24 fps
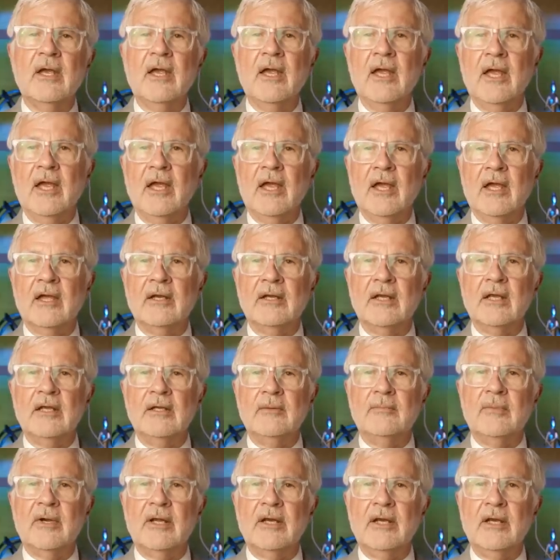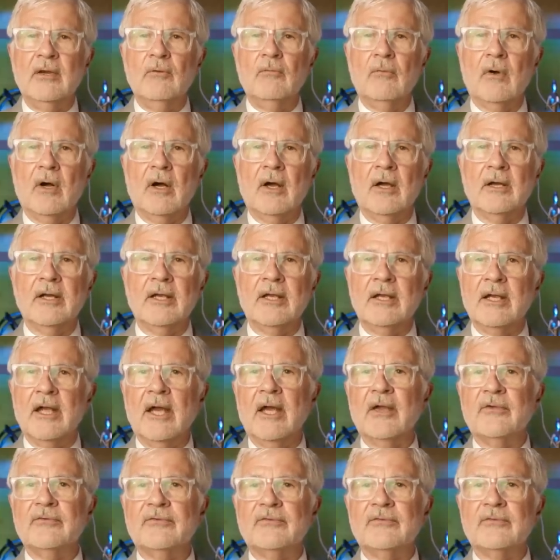And anybody want to
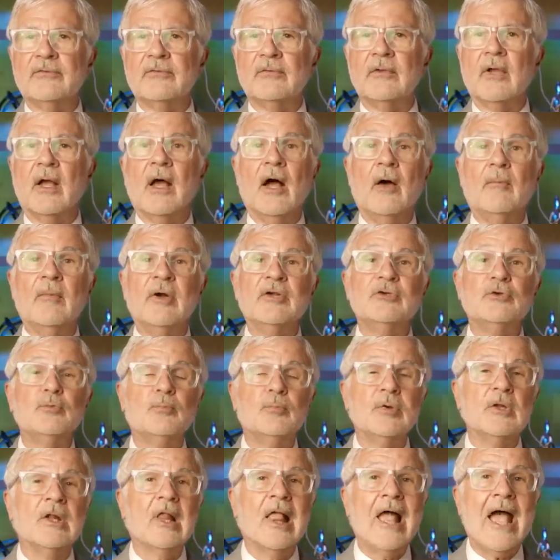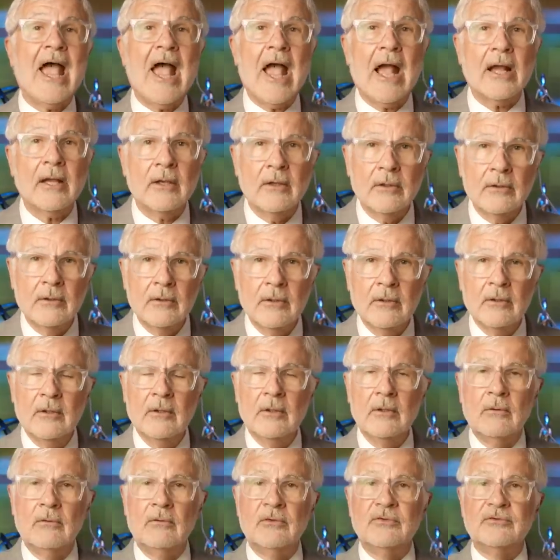guess how much plaque
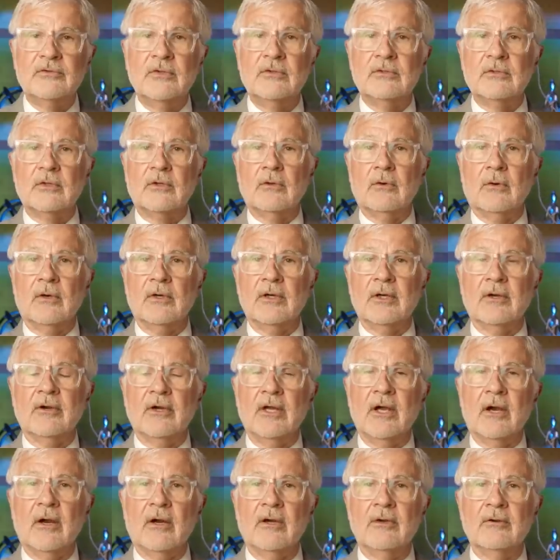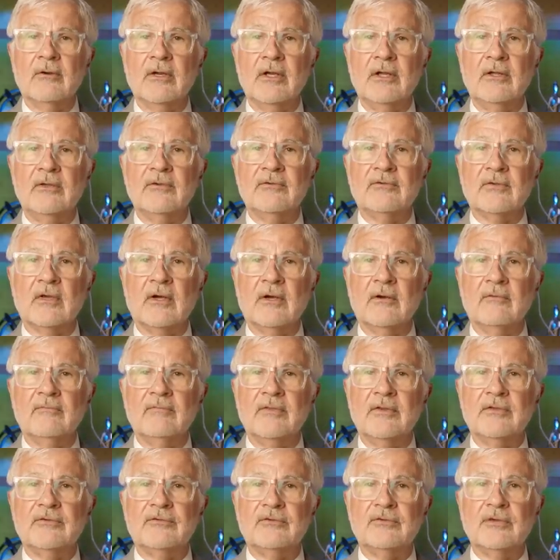was in the coronary arteries
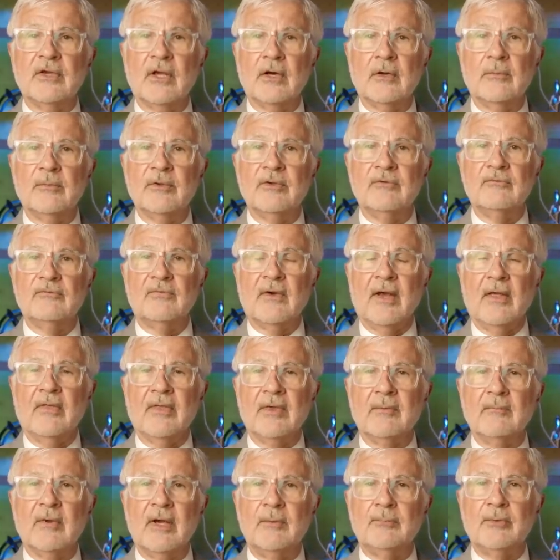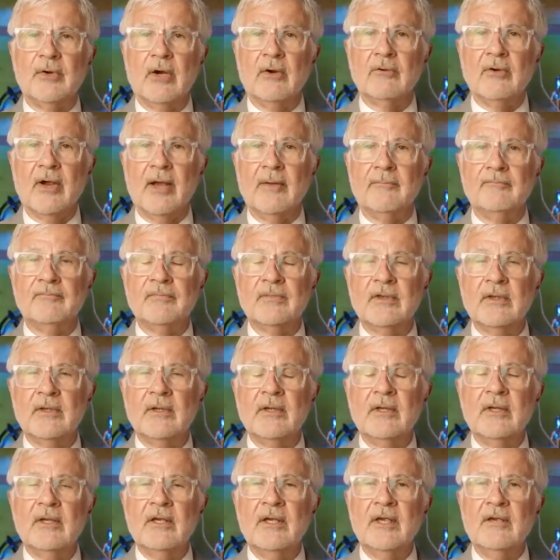of this gentleman following my program?
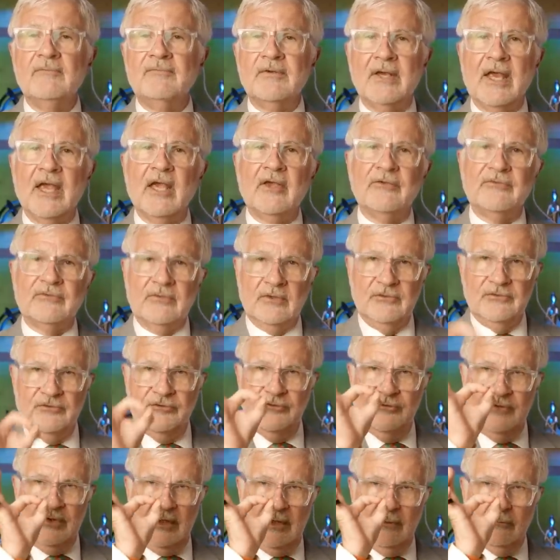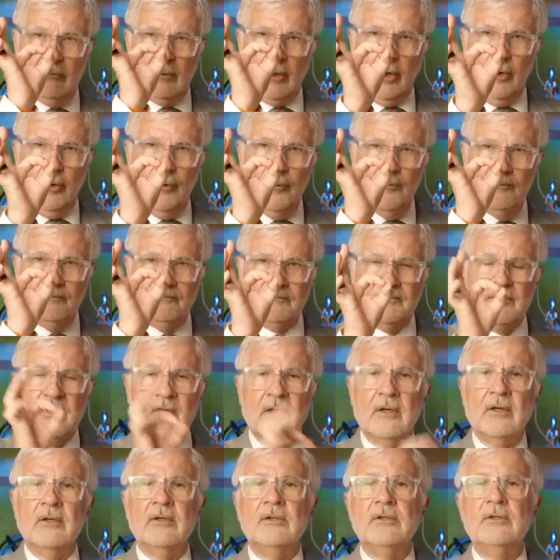If you guessed zero,
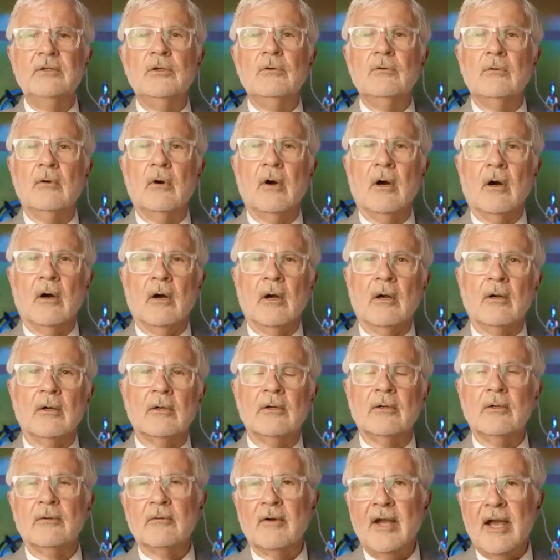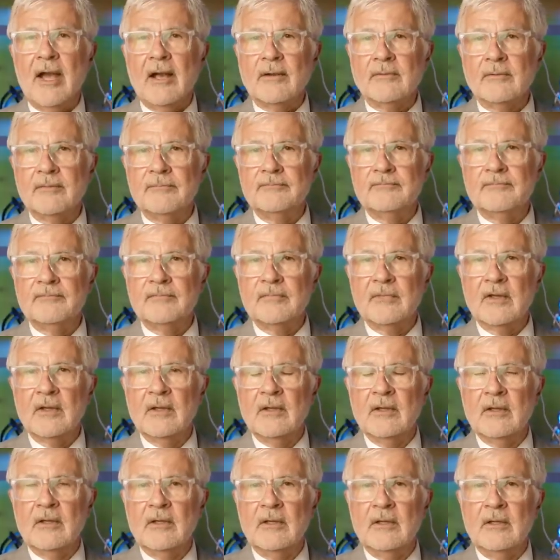you are correct.
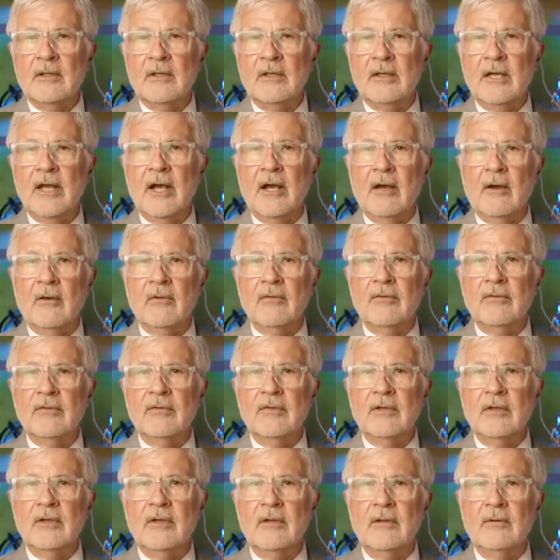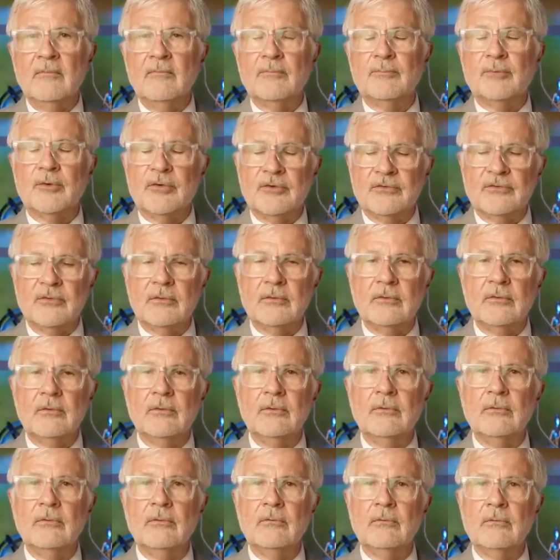Now, the person
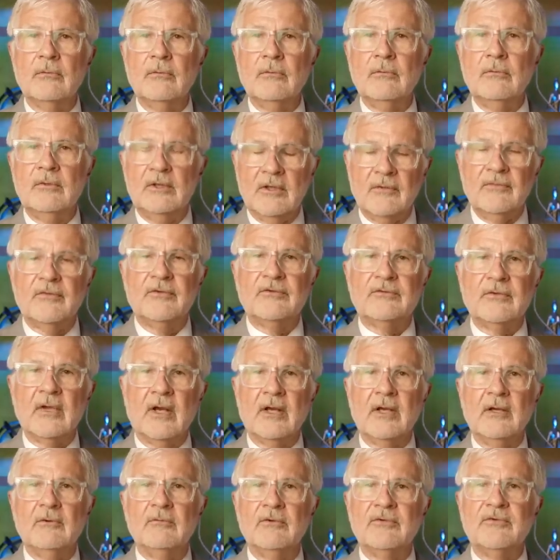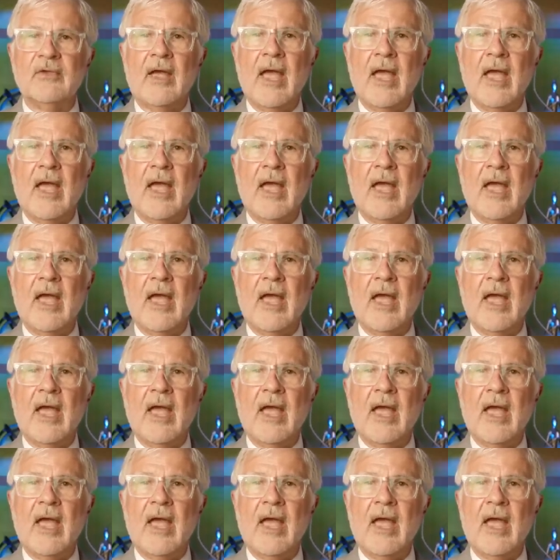who did the study was